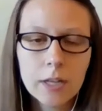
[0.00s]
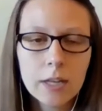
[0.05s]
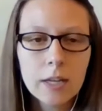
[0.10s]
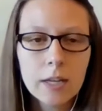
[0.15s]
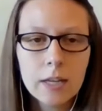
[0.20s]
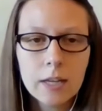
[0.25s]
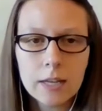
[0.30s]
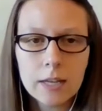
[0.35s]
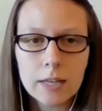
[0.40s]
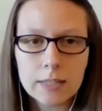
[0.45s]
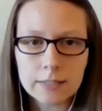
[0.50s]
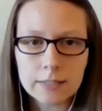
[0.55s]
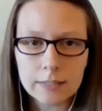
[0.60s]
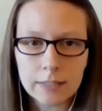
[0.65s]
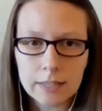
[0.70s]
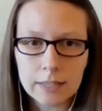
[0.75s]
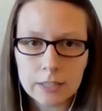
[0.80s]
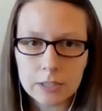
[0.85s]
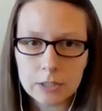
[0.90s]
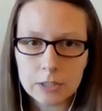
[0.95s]
So
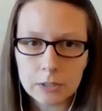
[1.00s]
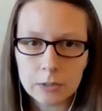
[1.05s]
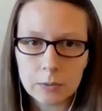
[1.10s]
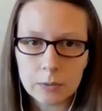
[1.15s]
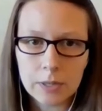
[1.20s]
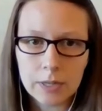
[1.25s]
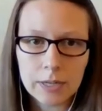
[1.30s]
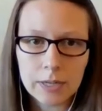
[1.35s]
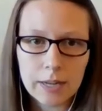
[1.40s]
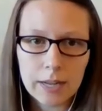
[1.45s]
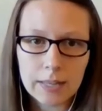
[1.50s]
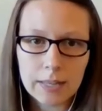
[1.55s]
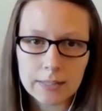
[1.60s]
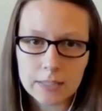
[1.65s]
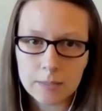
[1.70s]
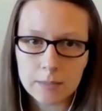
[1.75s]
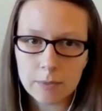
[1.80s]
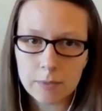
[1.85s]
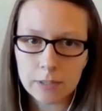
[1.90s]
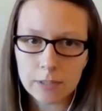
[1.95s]
it's led to an
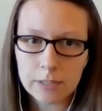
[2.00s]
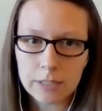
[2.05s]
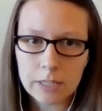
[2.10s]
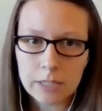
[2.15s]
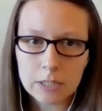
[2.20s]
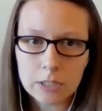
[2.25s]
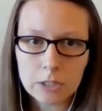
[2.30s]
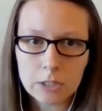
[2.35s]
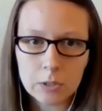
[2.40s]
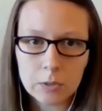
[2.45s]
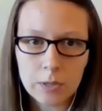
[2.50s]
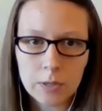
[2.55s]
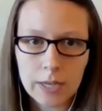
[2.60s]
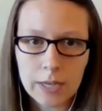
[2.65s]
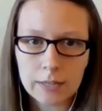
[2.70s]
enhanced ability